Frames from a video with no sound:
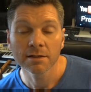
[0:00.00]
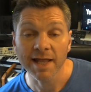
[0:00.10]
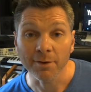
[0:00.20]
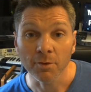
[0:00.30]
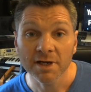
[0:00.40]

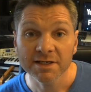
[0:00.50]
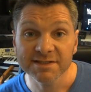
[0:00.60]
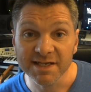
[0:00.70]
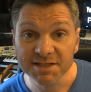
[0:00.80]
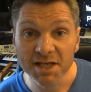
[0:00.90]
Now,
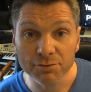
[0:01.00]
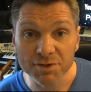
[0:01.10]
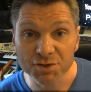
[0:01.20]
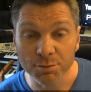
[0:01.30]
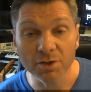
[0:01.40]
sit at your
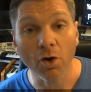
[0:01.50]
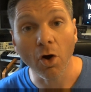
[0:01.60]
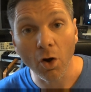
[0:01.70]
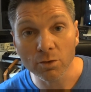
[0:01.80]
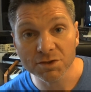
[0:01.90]
instrument or
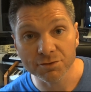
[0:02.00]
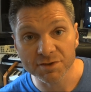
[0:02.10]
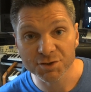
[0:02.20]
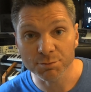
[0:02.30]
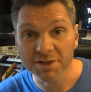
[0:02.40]
hold your
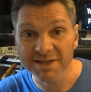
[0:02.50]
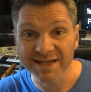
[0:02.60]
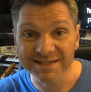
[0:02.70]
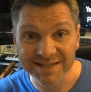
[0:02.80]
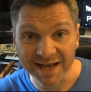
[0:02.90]
instrument
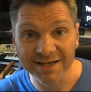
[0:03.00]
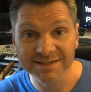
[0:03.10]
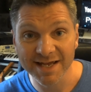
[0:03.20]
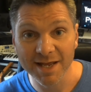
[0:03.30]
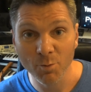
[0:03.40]
the exact
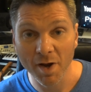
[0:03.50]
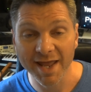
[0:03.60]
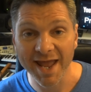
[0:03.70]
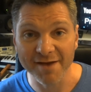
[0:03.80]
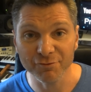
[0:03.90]
same
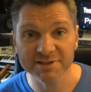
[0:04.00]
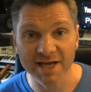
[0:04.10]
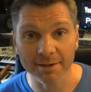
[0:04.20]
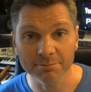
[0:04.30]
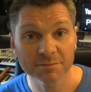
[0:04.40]
way every
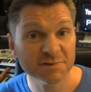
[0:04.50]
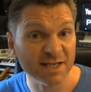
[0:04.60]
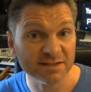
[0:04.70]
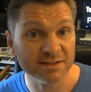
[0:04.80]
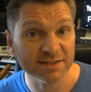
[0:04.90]
time.
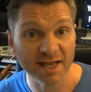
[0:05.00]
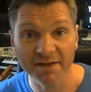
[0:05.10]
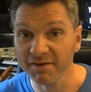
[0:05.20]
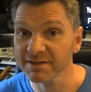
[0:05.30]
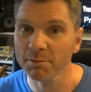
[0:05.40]
Sit at it
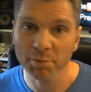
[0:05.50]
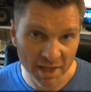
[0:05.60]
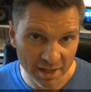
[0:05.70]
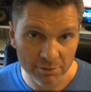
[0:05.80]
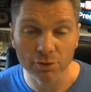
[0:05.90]
if it's a
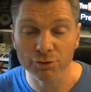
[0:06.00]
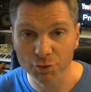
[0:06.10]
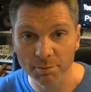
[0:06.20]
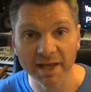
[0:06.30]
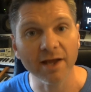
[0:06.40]
piano or a
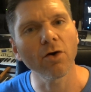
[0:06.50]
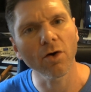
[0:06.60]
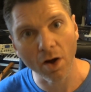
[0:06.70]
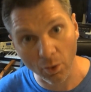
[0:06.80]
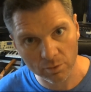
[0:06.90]
drum kit,
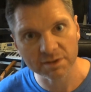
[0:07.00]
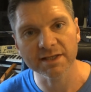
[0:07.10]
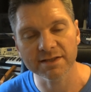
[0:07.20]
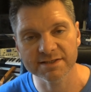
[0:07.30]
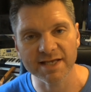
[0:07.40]
or hold
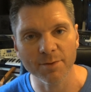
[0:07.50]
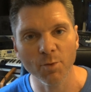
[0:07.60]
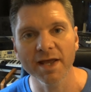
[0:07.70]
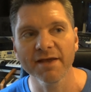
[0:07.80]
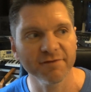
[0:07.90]
it the same
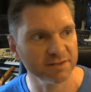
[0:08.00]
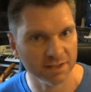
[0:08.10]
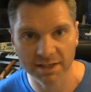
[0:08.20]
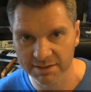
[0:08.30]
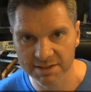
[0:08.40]
way if it's
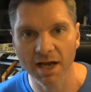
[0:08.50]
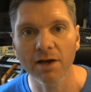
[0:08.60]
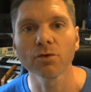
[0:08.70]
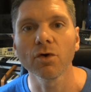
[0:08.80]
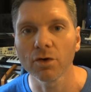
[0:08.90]
a
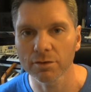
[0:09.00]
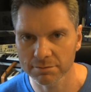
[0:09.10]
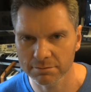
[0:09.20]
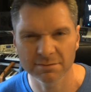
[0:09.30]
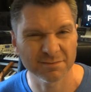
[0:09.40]
guitar or
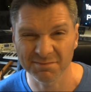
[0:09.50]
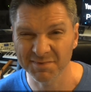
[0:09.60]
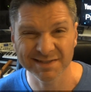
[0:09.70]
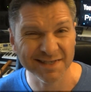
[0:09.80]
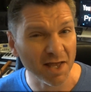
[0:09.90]

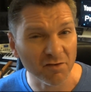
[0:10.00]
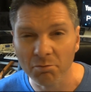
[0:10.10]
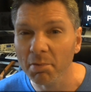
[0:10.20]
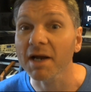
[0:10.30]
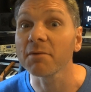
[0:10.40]
set
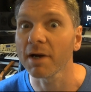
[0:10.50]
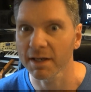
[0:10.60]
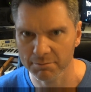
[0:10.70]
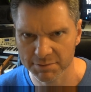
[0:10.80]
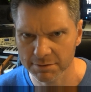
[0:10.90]
of
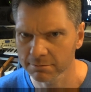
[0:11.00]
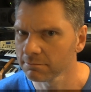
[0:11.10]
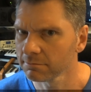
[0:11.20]
bagpipes.